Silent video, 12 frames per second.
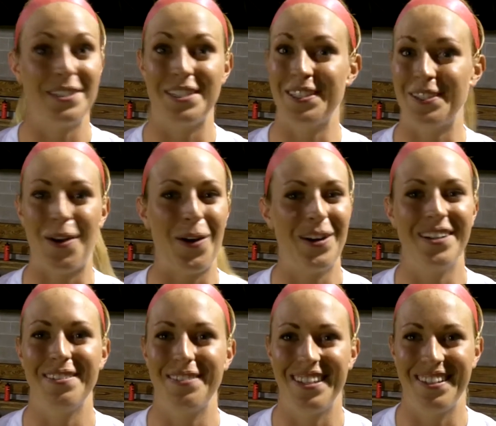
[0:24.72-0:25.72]
Just
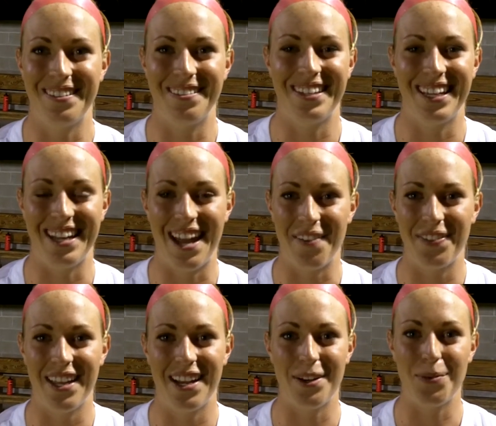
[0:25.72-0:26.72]
heart, getting
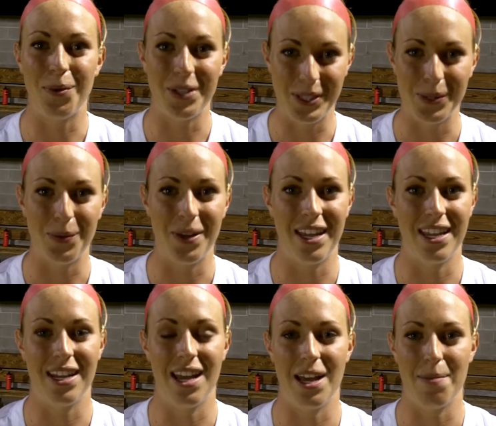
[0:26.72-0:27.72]
out there and wanting to
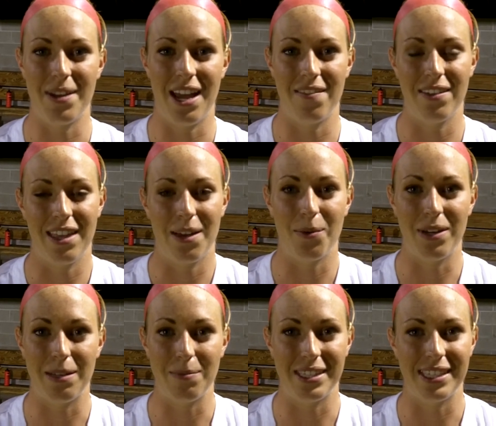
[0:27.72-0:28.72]
win, and having that
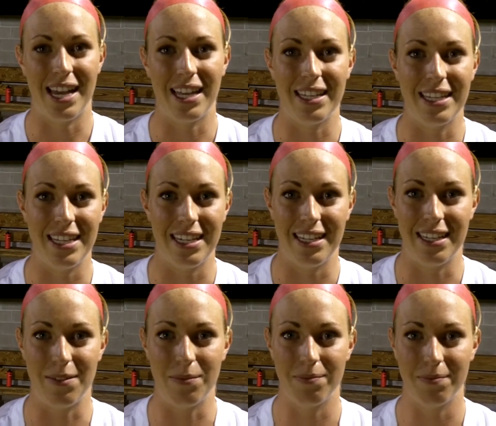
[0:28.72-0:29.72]
winning mentality
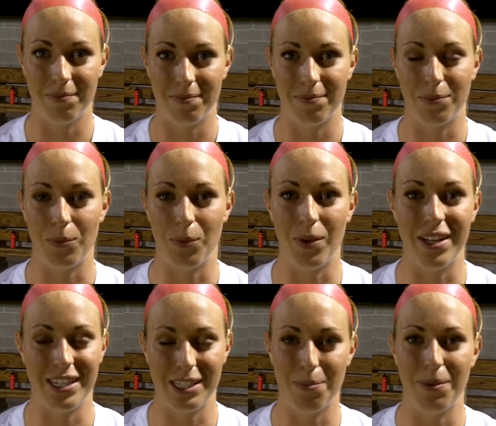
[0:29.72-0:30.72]
and
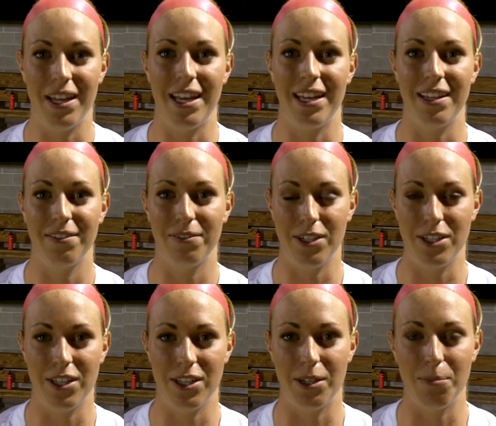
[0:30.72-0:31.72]
wanting to play for
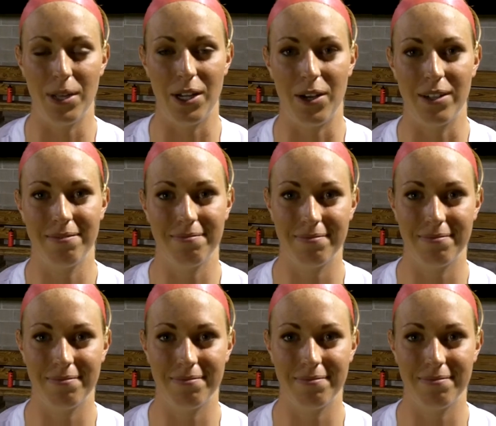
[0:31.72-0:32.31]
each other and play hard.